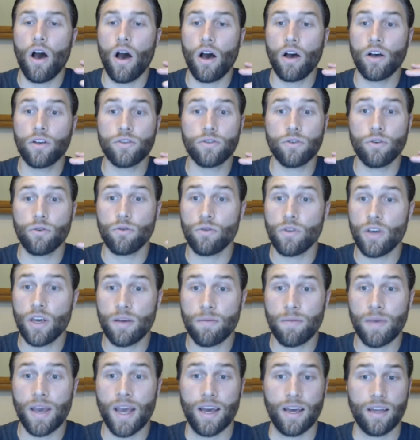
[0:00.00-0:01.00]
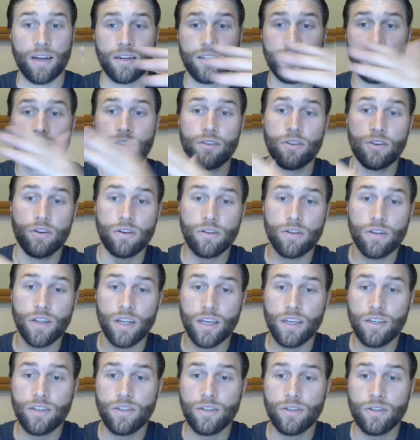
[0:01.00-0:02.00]
So they can be added to either your
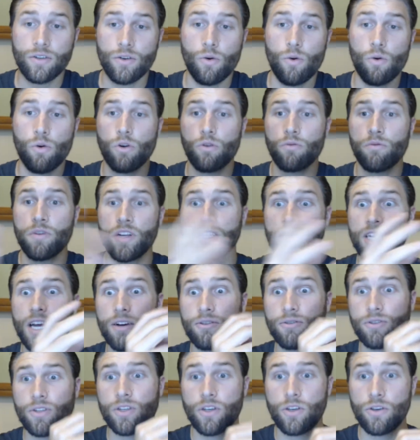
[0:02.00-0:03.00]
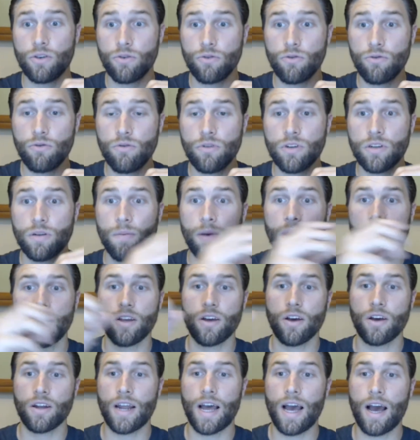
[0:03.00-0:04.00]
list or reach out to you
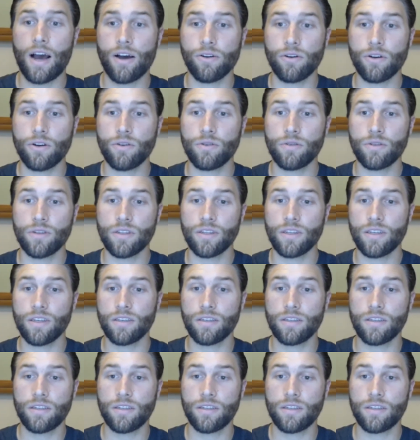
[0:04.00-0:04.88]
depending on how you're using these